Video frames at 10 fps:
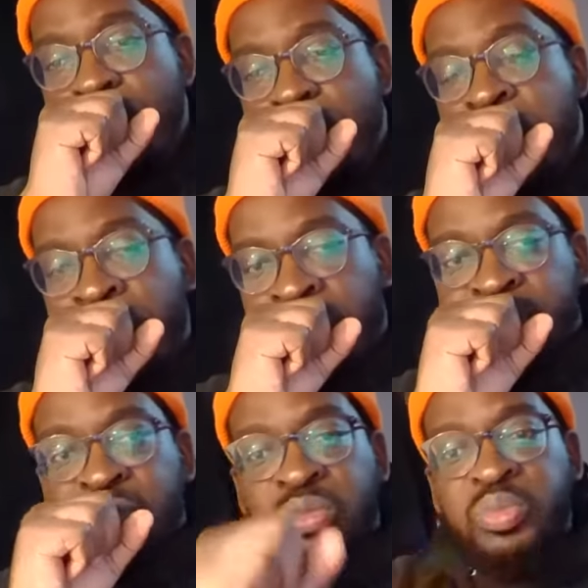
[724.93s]

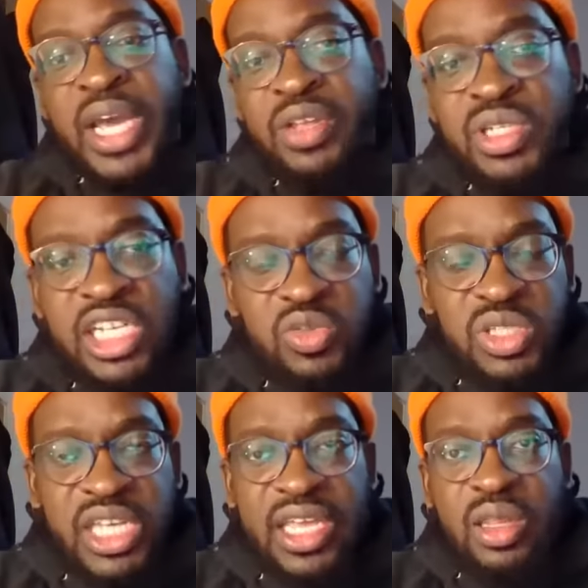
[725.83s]
But anyways, as we're
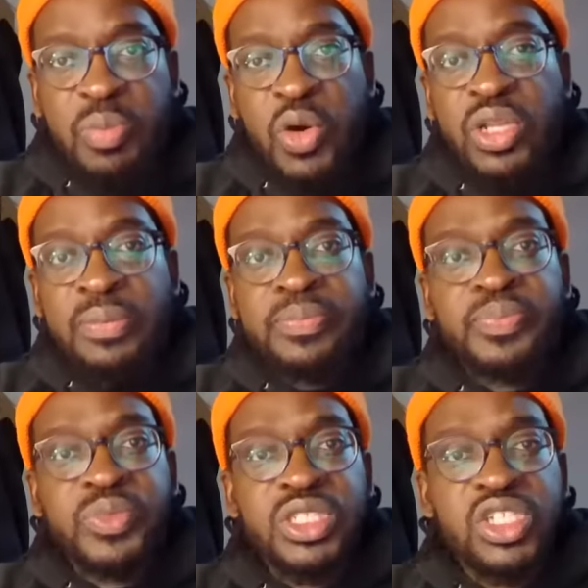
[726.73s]
saying, the bowling.
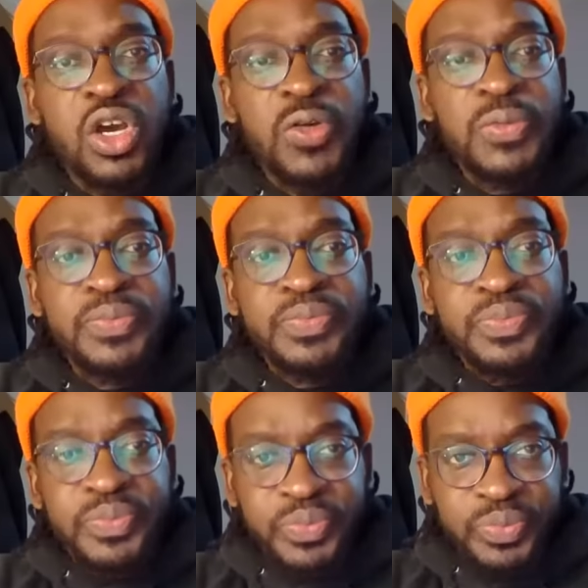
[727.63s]
So
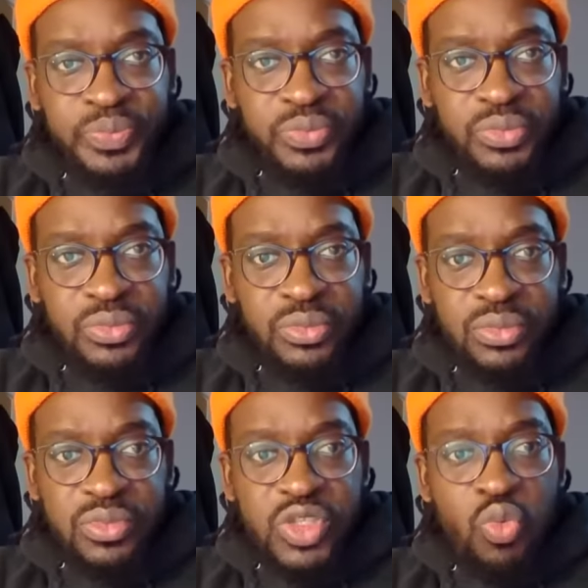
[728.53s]

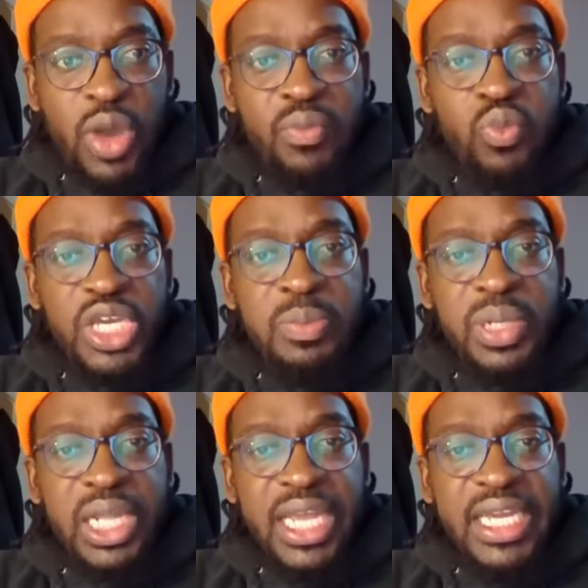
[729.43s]
when we
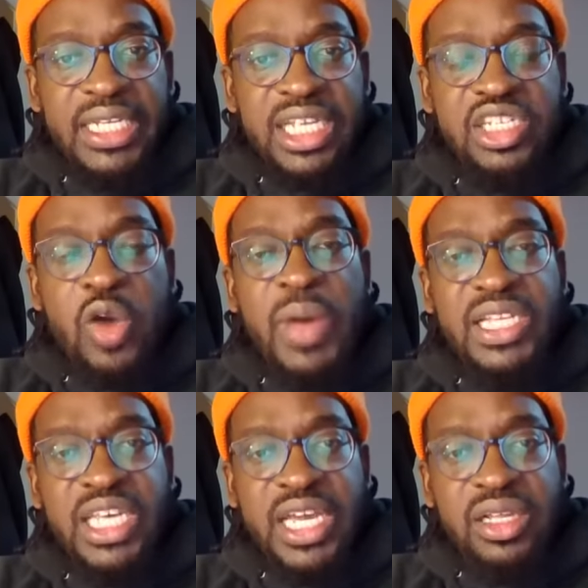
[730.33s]
played, let's go
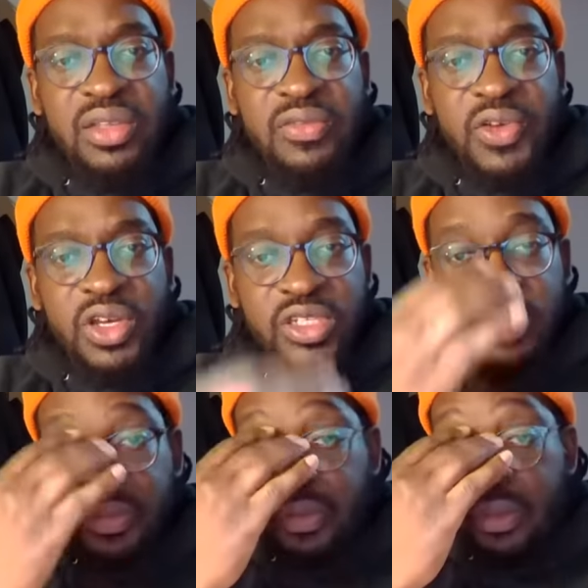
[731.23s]
back to England
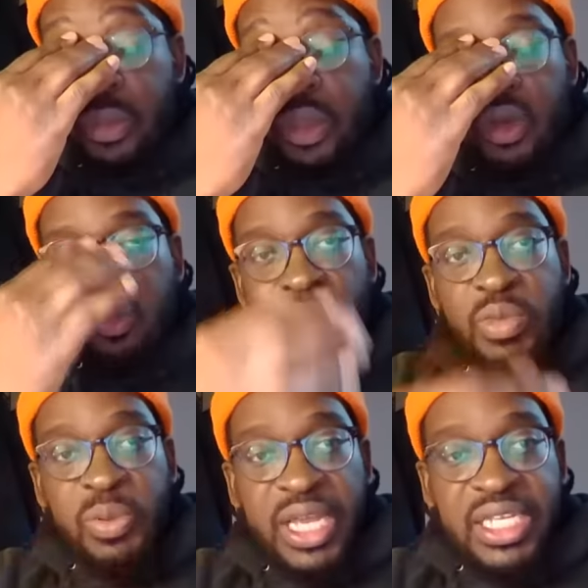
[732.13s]
first. When we
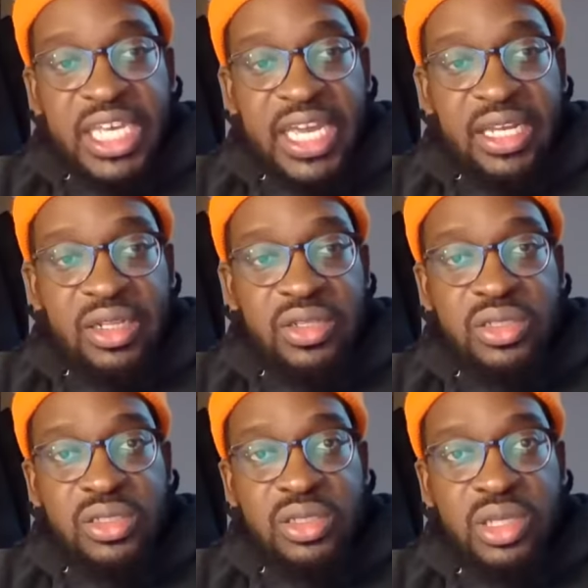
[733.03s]
played
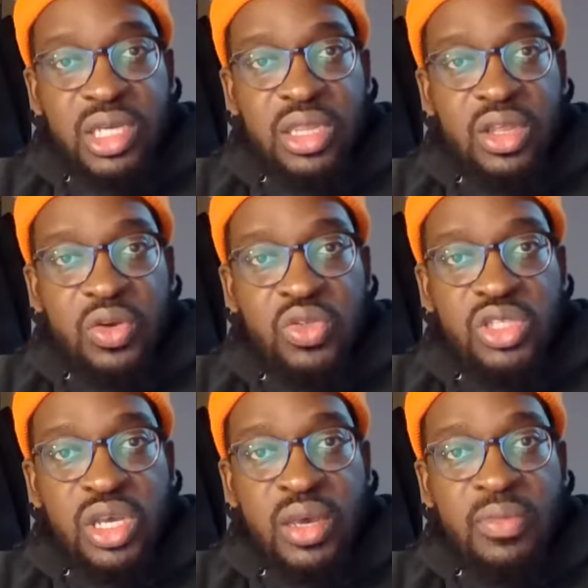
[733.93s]
England in
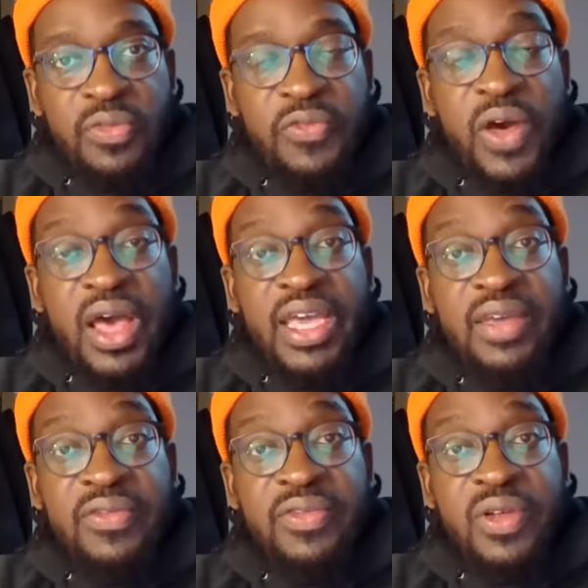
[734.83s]
those five